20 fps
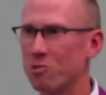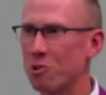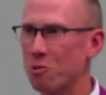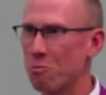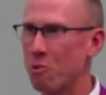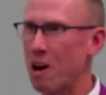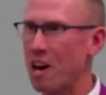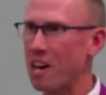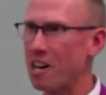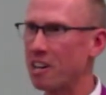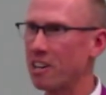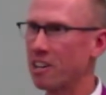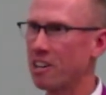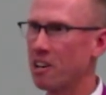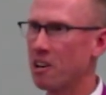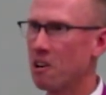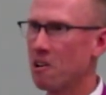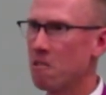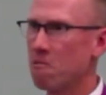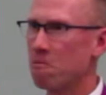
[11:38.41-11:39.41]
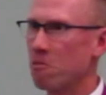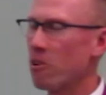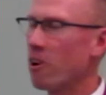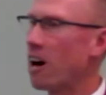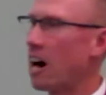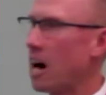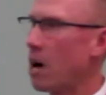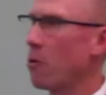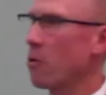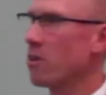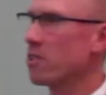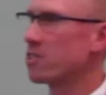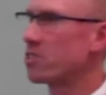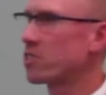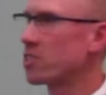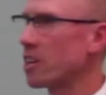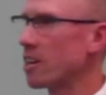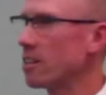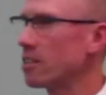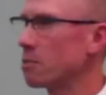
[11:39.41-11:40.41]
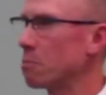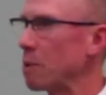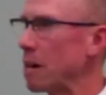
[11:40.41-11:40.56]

would make for our sins.